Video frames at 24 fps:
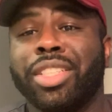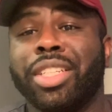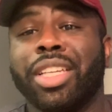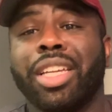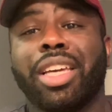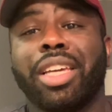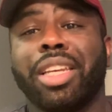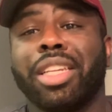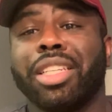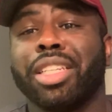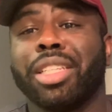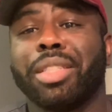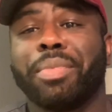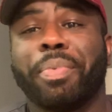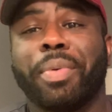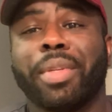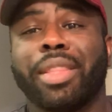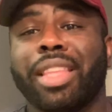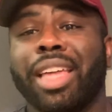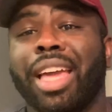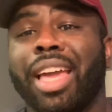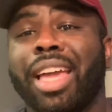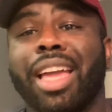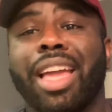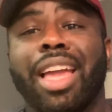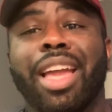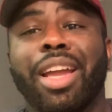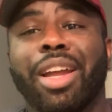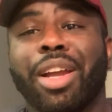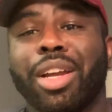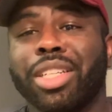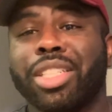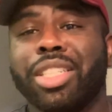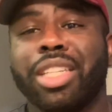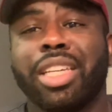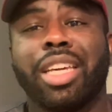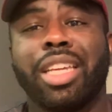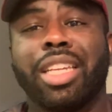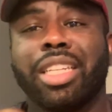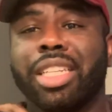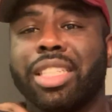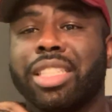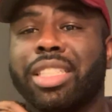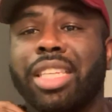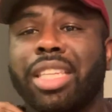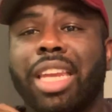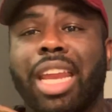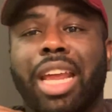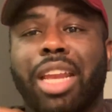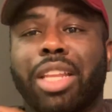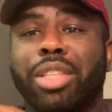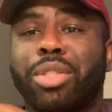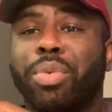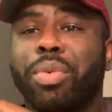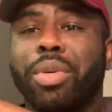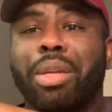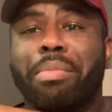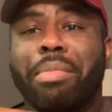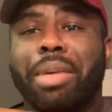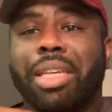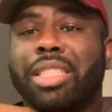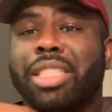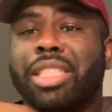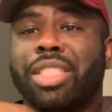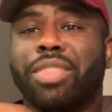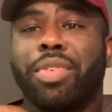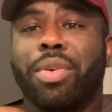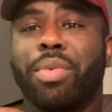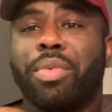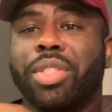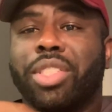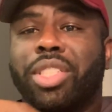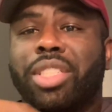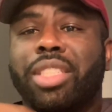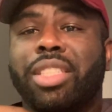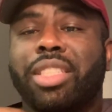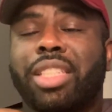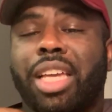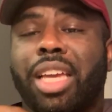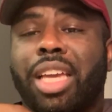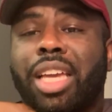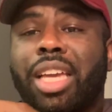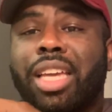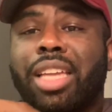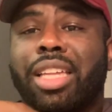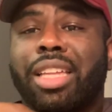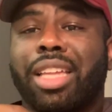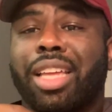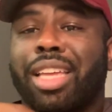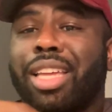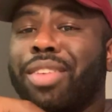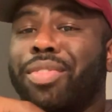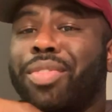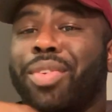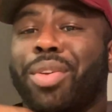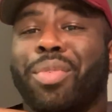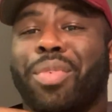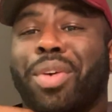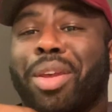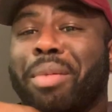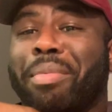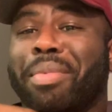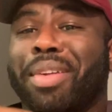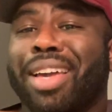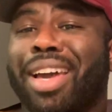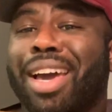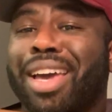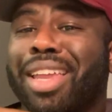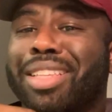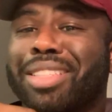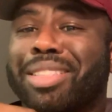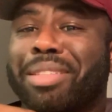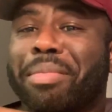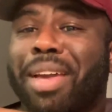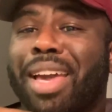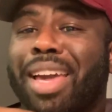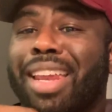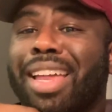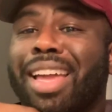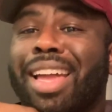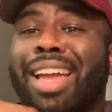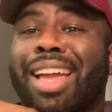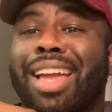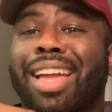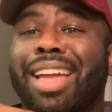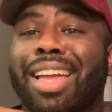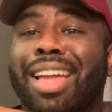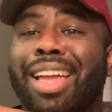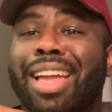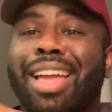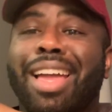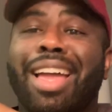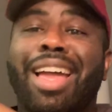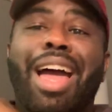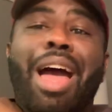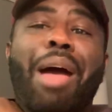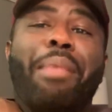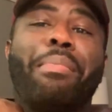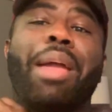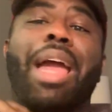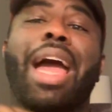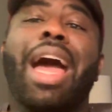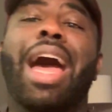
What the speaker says: She could have just put that, because she could have just sent out a Twitter message for what she said, if you want to be honest about it. I mean,